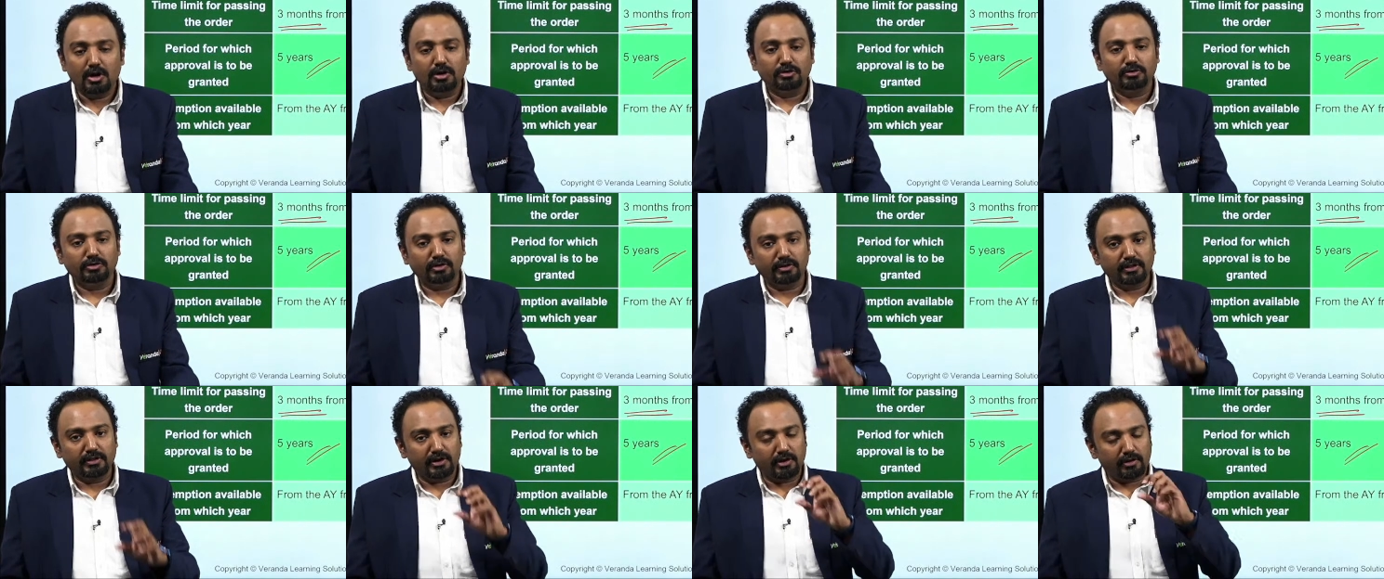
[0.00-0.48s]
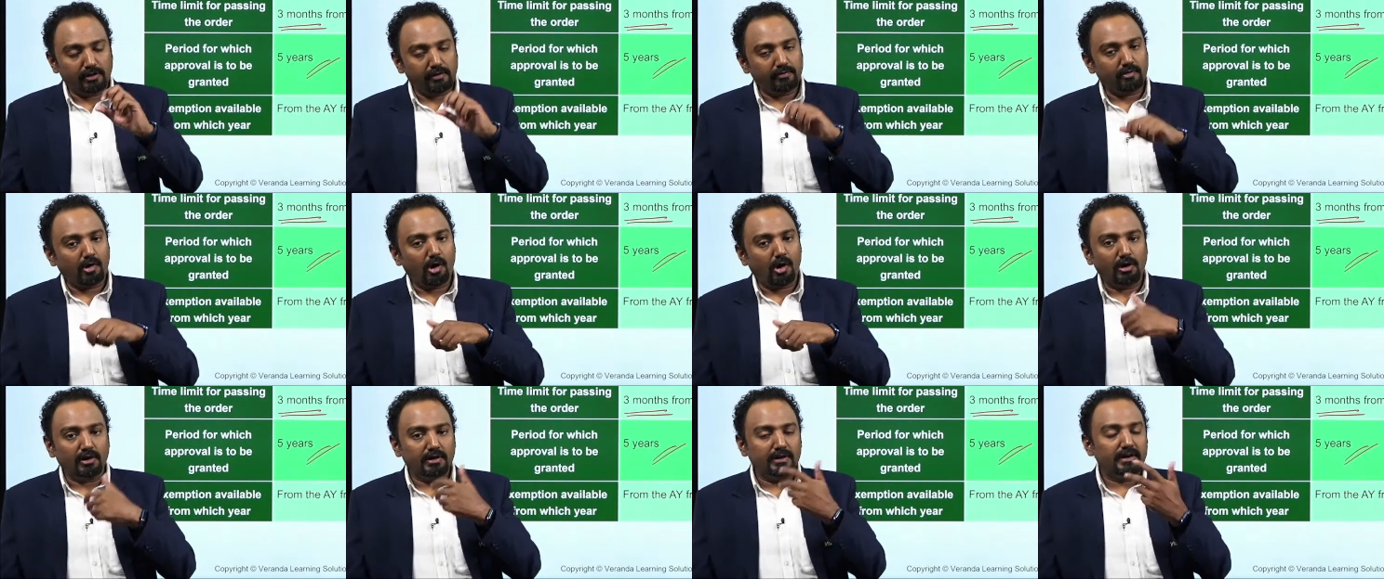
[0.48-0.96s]
So, there would have
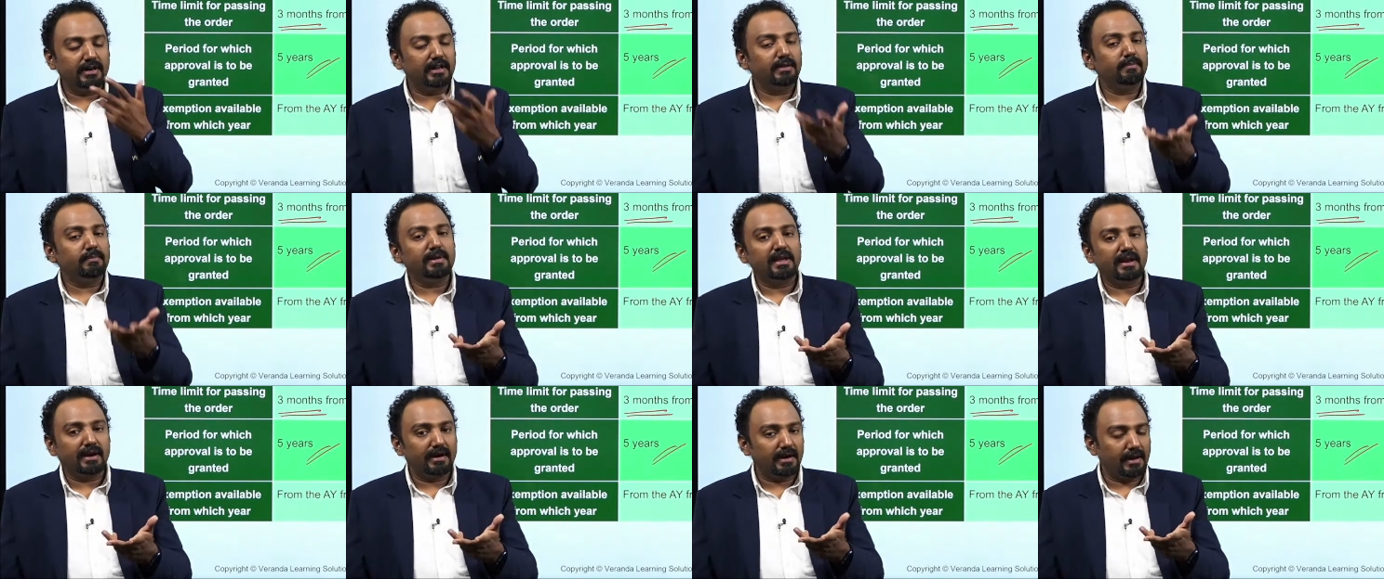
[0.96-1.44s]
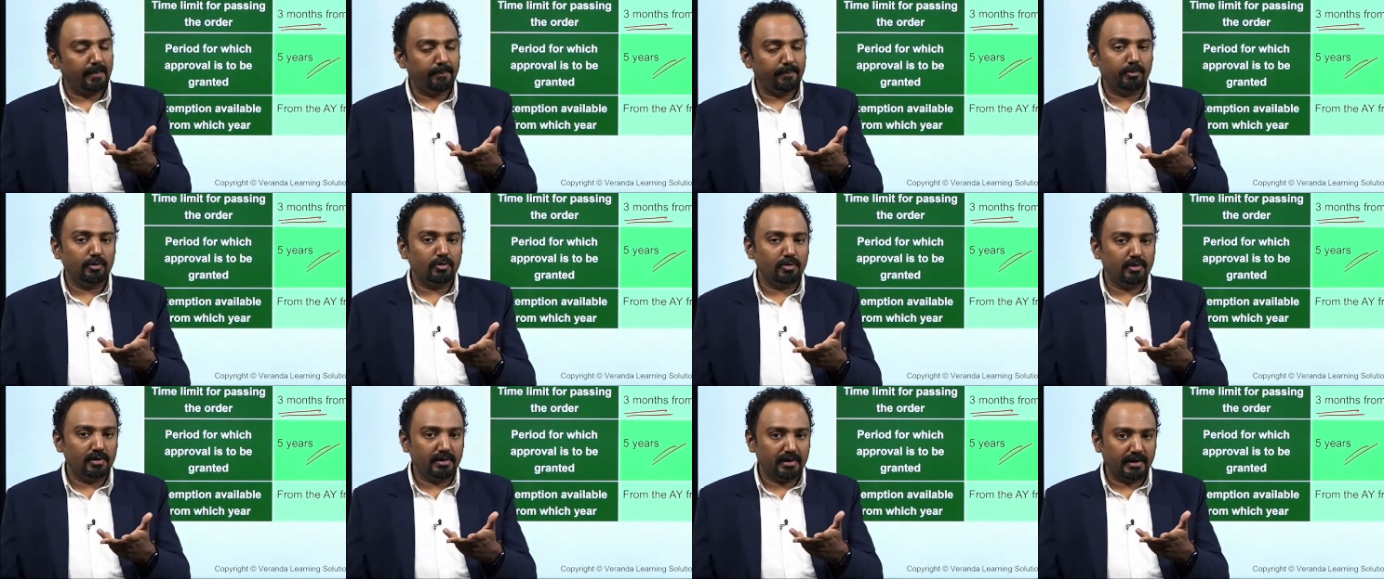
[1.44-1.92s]
already been an
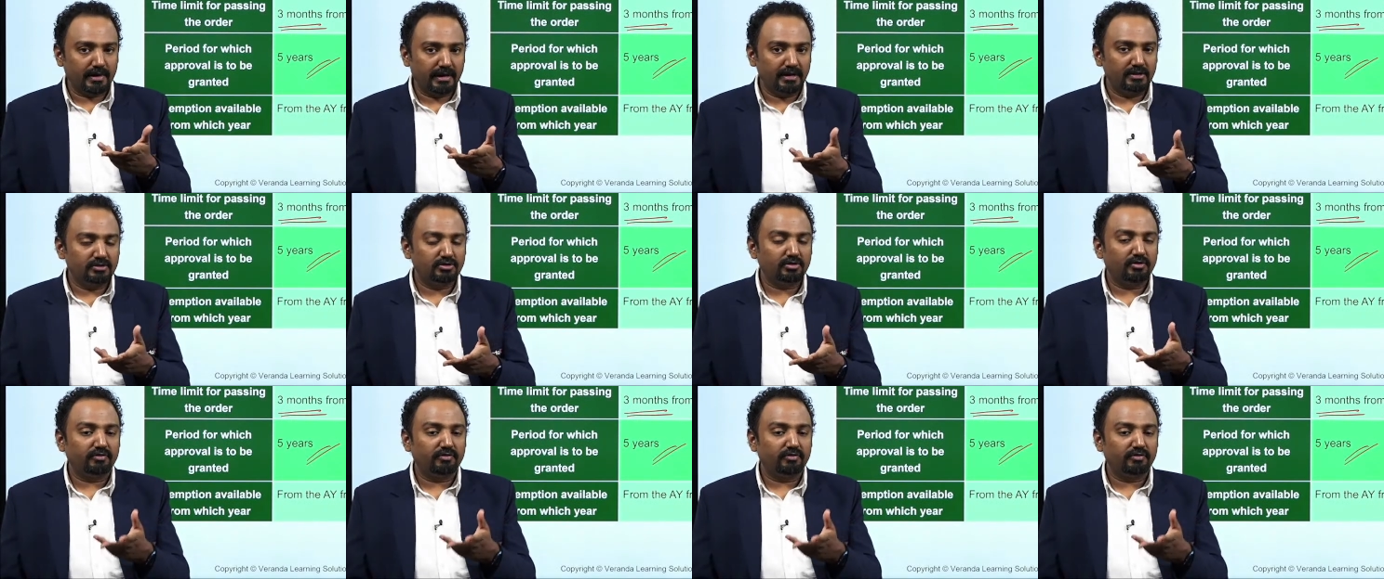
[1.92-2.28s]
approval, right.